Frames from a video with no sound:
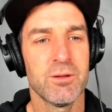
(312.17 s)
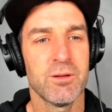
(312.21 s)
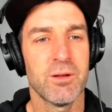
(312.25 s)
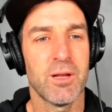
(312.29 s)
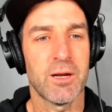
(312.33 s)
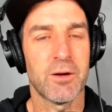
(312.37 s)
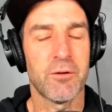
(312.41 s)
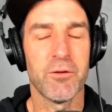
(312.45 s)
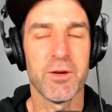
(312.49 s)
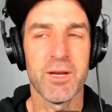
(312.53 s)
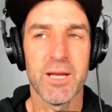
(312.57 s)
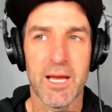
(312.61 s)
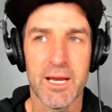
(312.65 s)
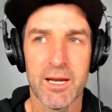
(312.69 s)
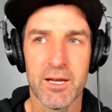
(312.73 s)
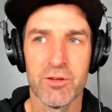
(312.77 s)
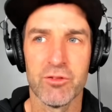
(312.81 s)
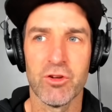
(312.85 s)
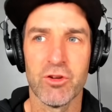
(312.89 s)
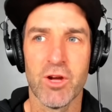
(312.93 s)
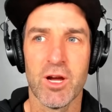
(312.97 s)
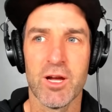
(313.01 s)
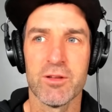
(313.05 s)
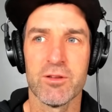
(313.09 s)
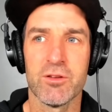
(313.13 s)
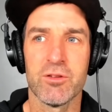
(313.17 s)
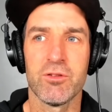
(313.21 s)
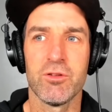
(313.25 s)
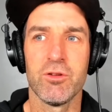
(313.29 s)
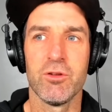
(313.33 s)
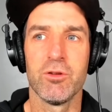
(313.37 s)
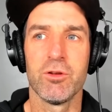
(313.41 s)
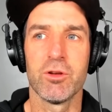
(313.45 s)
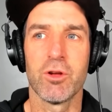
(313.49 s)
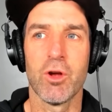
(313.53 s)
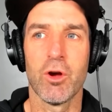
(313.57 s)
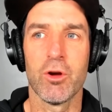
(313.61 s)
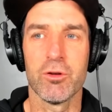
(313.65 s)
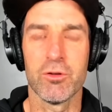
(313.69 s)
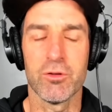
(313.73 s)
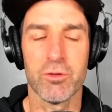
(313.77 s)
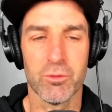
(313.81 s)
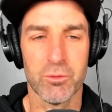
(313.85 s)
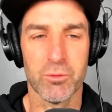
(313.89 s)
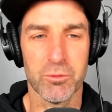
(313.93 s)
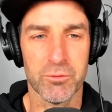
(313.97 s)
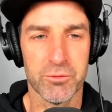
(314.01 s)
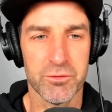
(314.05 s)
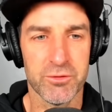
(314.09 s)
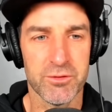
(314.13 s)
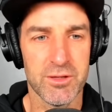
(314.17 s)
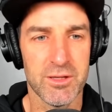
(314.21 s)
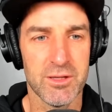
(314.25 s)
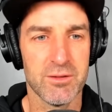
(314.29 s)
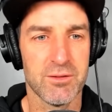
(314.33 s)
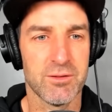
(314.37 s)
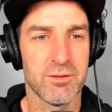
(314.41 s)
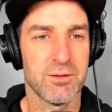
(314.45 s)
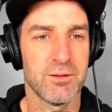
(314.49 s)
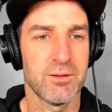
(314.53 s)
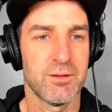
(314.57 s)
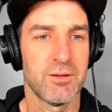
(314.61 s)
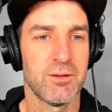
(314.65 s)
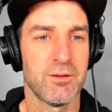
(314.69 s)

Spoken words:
like re-energizes you to go into the off season